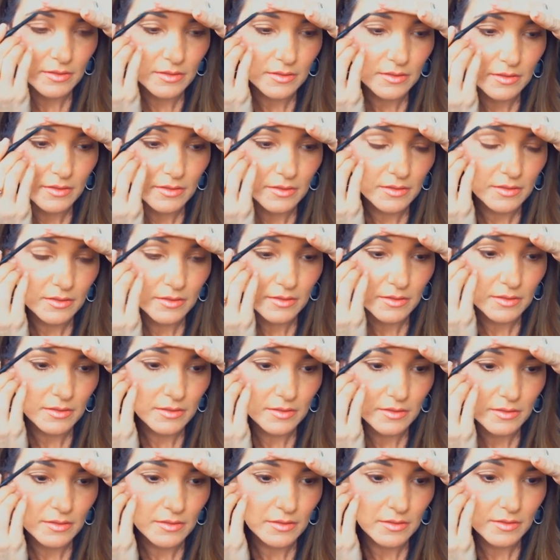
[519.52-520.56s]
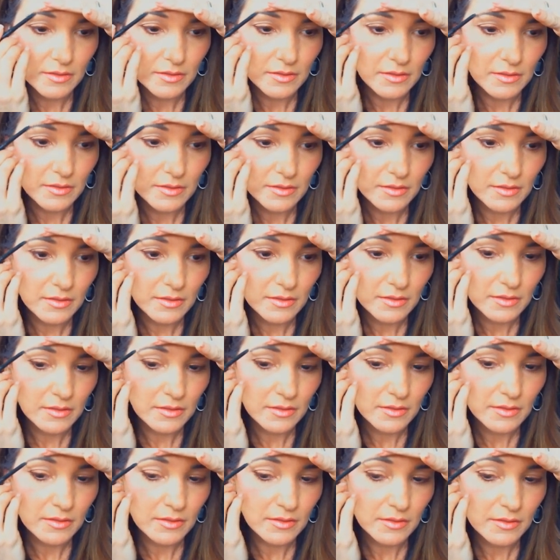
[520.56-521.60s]

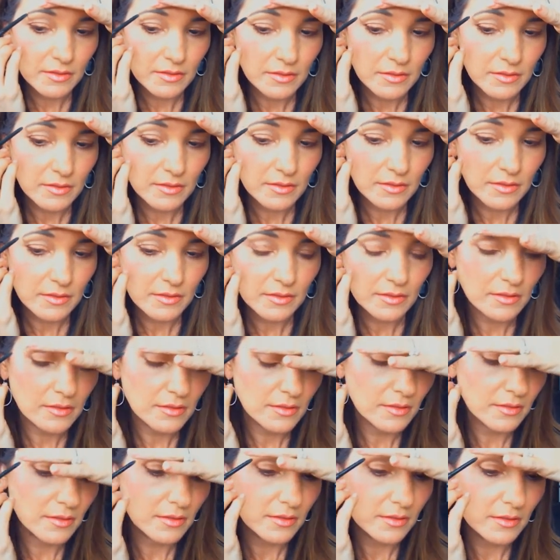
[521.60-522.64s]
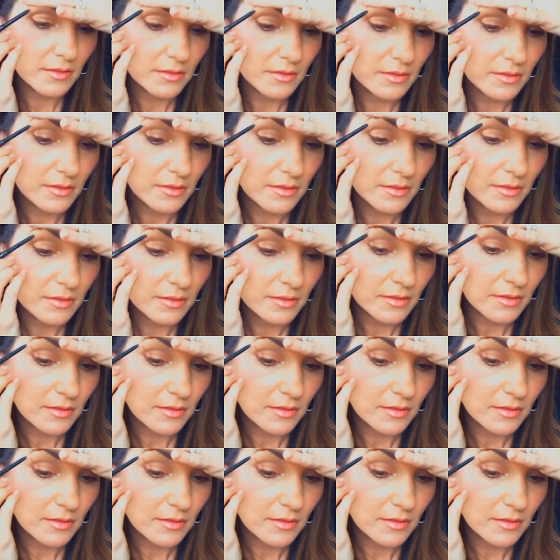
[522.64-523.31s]
(no one is talking)